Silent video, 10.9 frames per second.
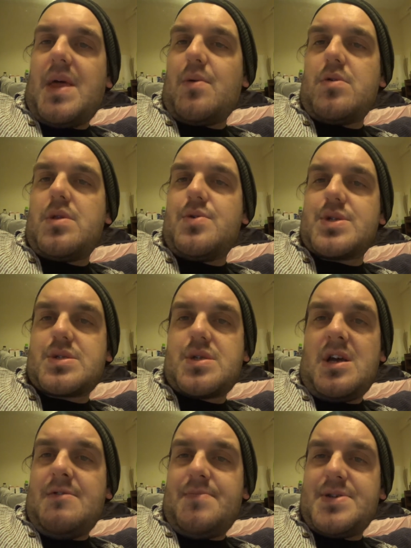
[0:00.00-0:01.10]
they will lose a
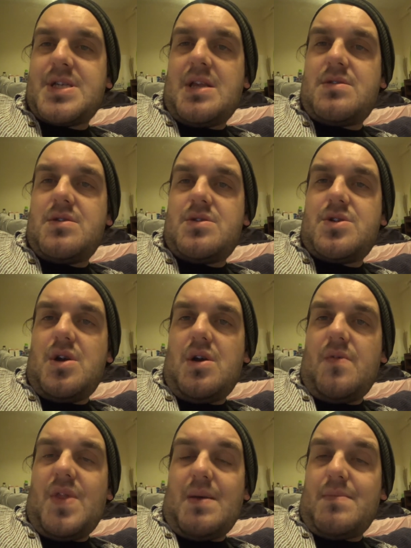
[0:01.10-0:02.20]
certain percentage
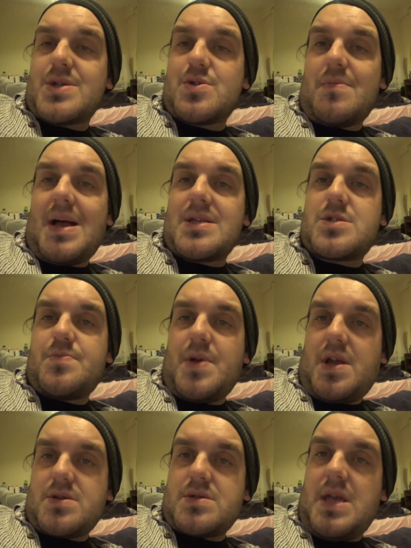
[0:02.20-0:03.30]
of their muscle mass
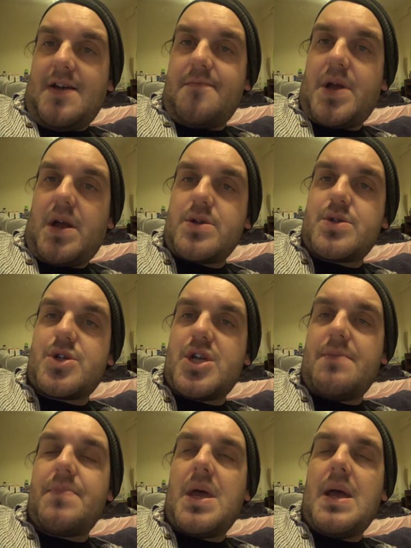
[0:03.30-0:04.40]
because they haven't been going to the
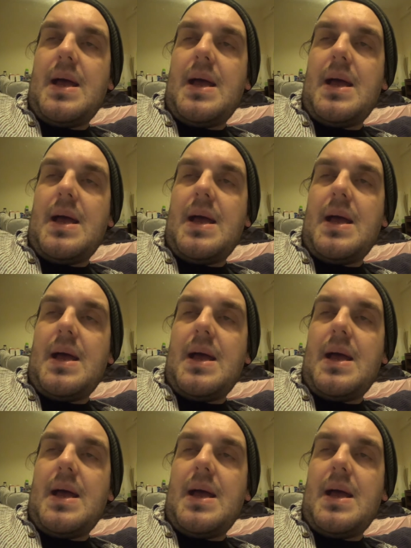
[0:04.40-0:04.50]
gym.